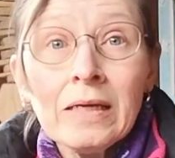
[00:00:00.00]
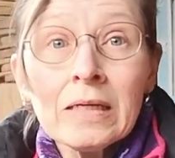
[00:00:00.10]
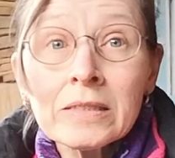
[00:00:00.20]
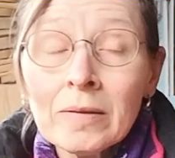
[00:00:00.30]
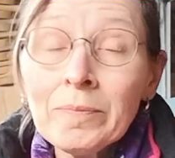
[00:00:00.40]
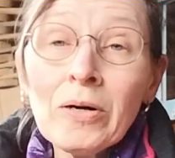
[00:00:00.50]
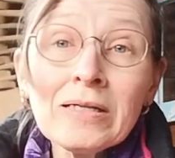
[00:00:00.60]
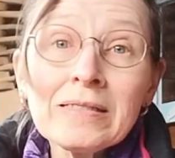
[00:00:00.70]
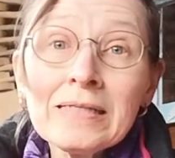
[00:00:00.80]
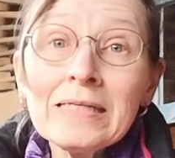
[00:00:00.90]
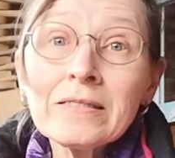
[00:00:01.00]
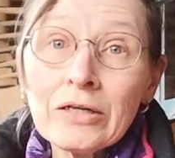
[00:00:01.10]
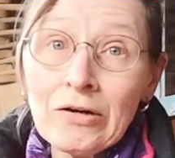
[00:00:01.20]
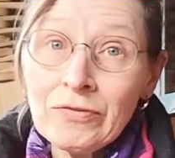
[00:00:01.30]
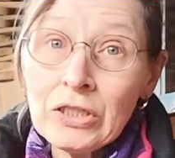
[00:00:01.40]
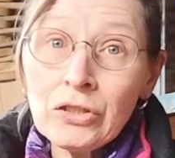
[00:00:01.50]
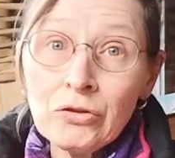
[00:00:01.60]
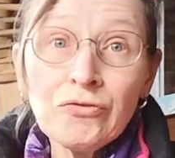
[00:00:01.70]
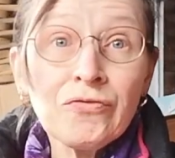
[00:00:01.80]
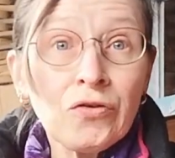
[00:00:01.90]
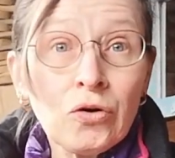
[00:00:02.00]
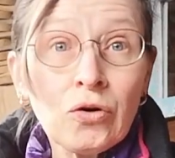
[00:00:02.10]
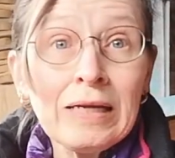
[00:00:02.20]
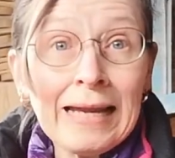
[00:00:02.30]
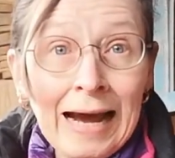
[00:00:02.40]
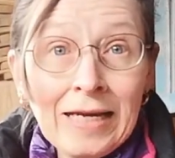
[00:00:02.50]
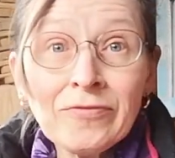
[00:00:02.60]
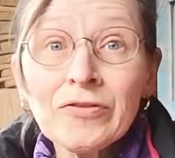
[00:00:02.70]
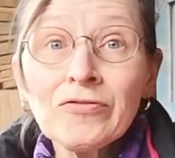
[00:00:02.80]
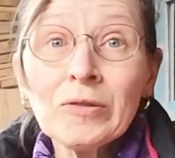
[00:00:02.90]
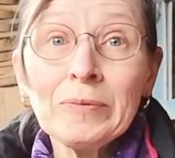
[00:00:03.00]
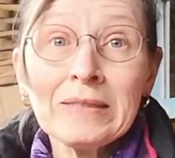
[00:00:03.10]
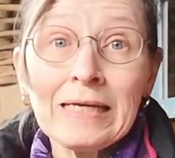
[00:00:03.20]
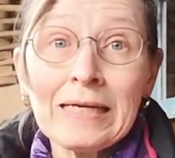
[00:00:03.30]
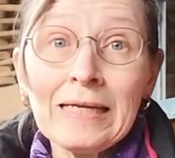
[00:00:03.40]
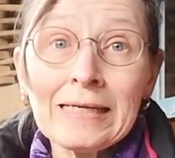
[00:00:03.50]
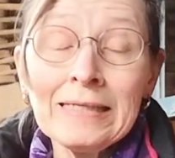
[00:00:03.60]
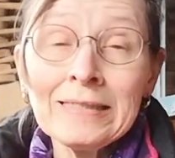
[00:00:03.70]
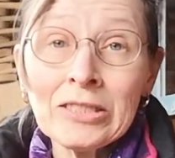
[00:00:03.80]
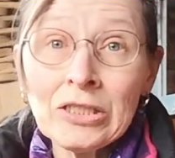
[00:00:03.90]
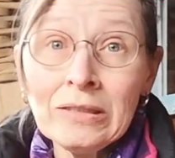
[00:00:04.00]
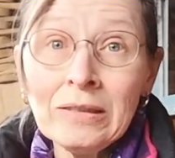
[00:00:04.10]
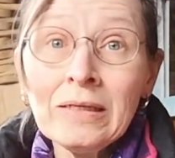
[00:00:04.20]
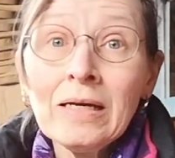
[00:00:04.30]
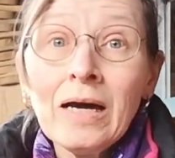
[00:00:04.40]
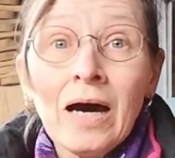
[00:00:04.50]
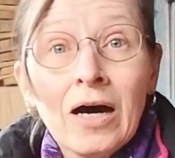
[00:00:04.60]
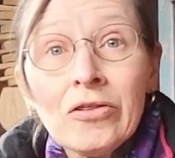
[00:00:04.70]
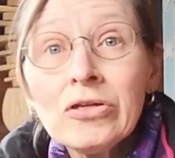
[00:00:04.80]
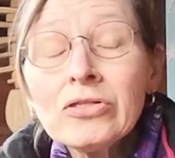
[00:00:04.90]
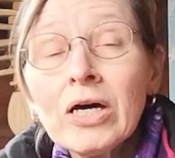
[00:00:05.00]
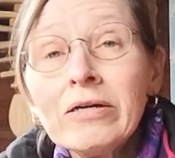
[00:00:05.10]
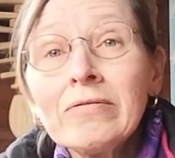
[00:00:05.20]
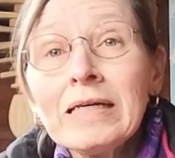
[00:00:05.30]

Some policies cover you for life for a particular condition. Others only